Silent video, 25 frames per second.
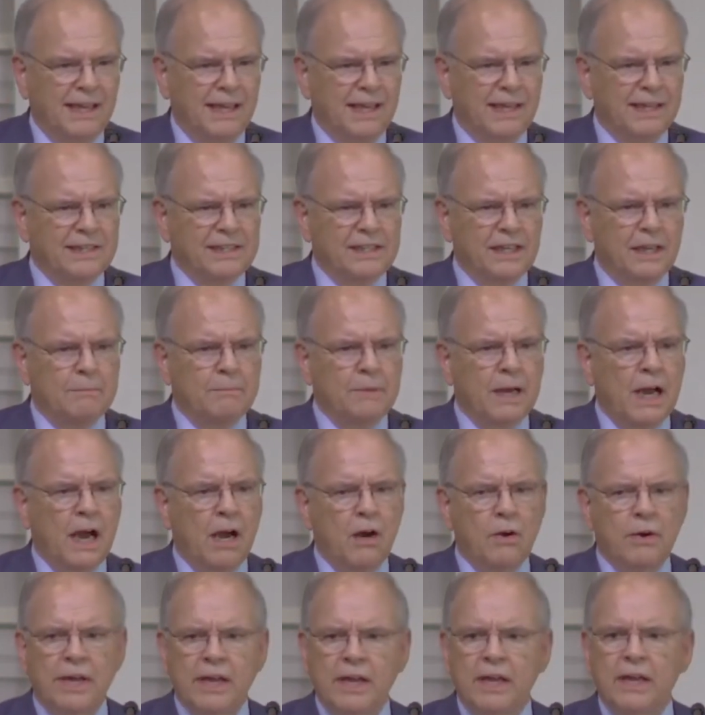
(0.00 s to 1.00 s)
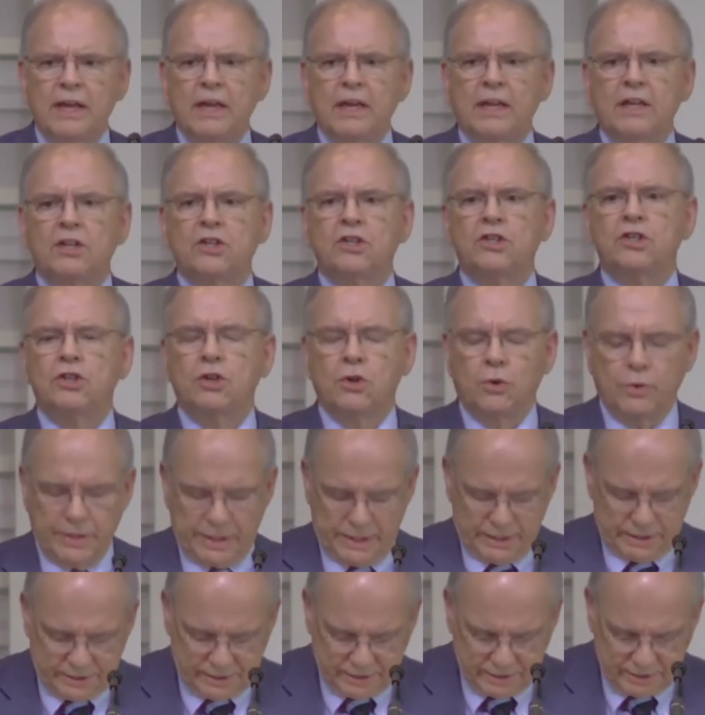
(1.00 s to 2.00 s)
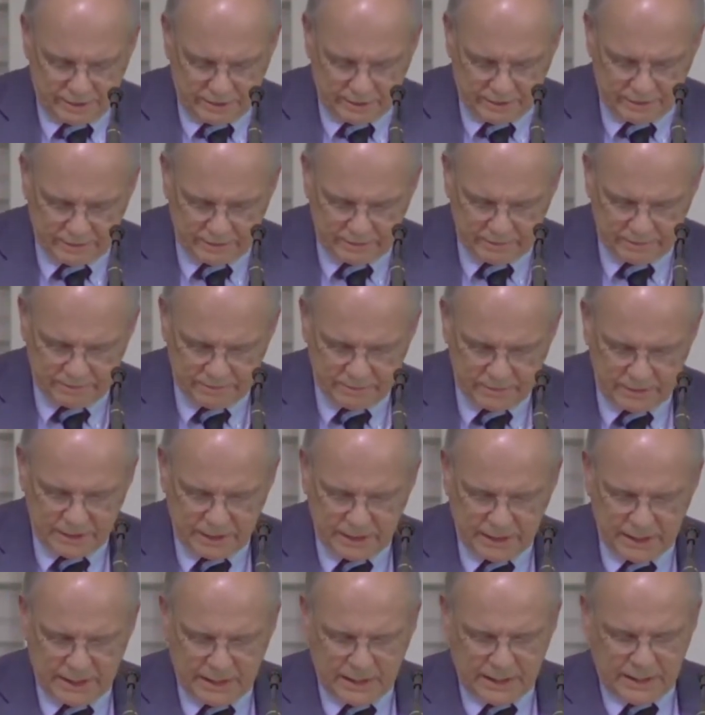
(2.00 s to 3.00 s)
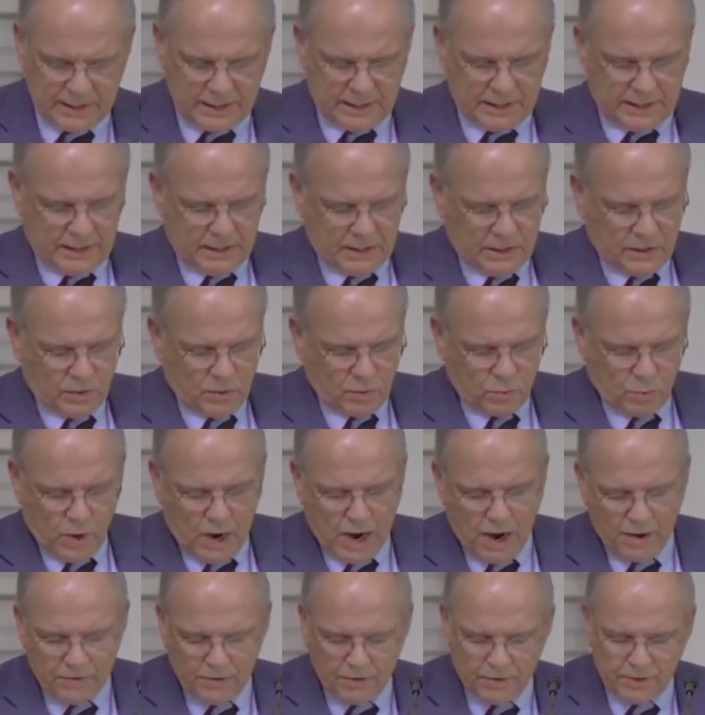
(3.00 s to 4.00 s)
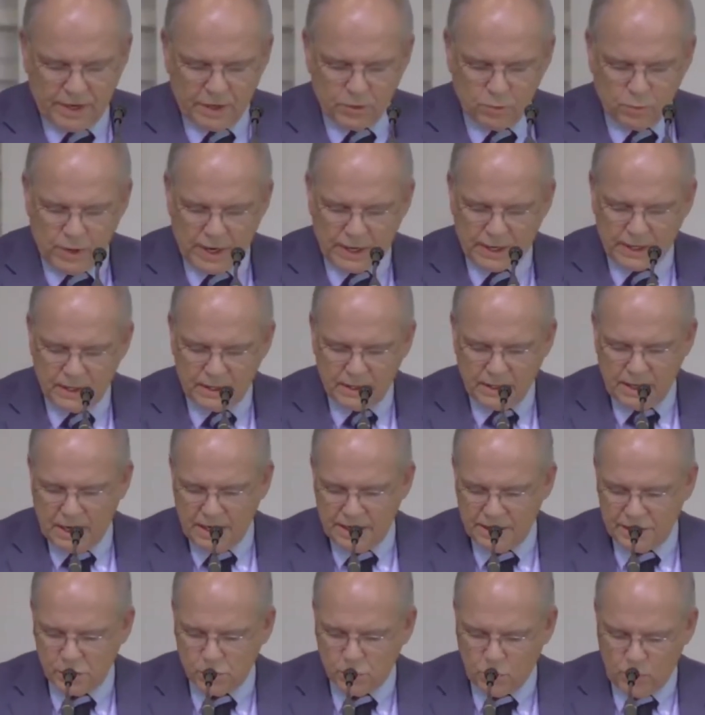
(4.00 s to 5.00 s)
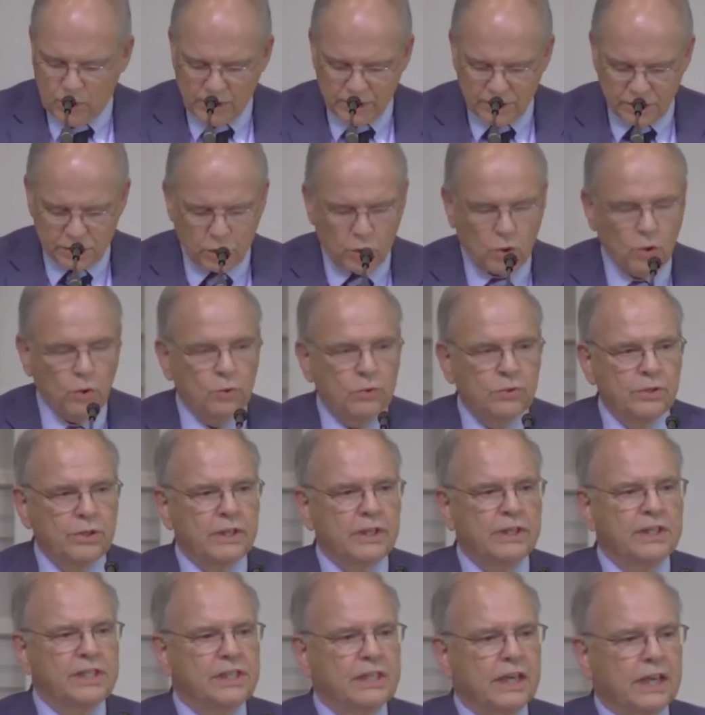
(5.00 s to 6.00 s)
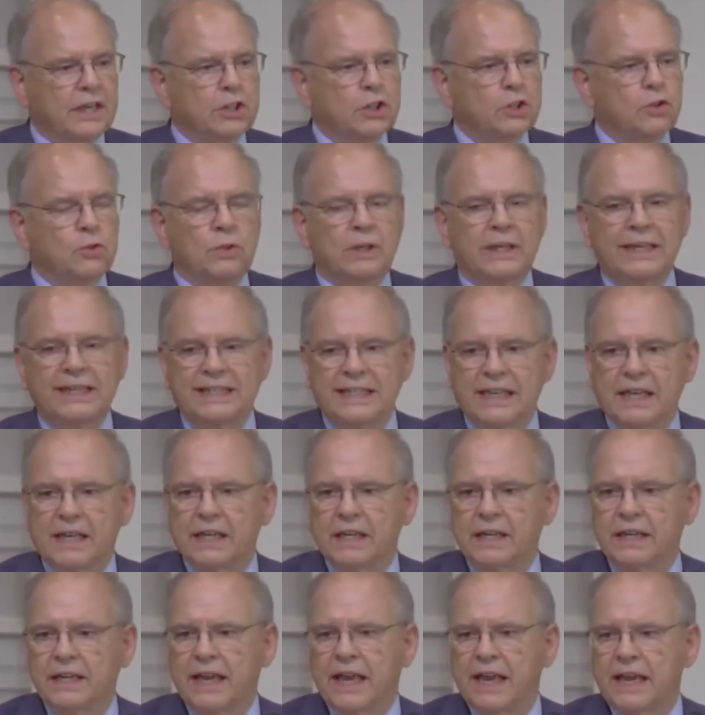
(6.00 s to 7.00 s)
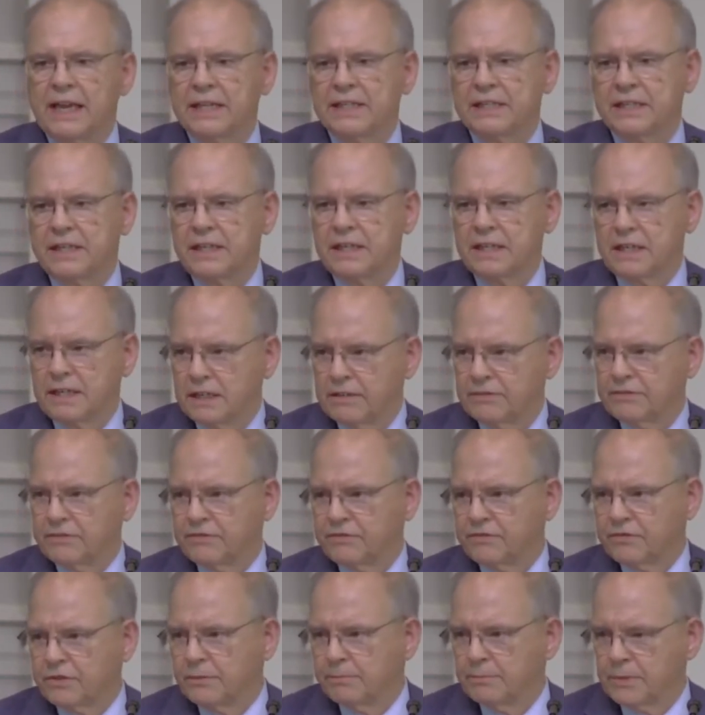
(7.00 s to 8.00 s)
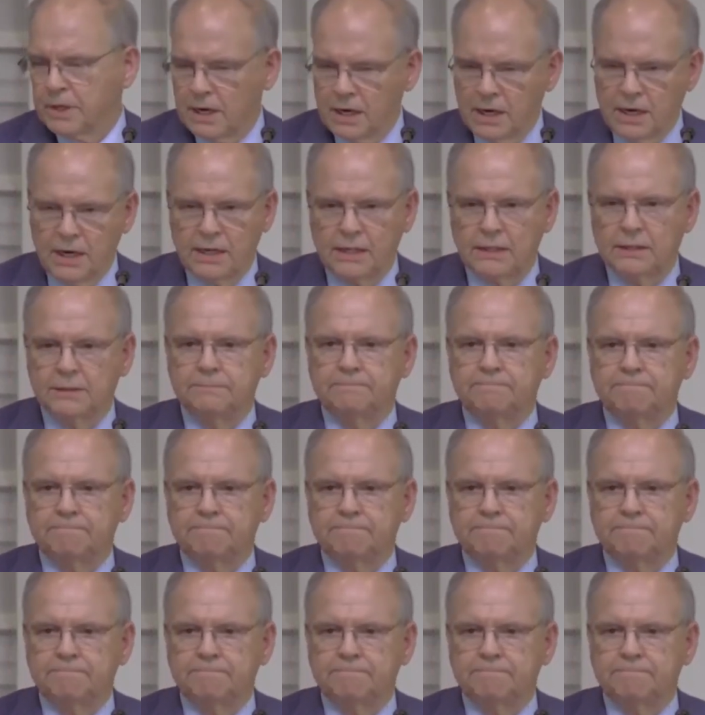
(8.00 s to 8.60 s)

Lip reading: somehow a choice, rather than recognize one's own sexual identity as a gift from God.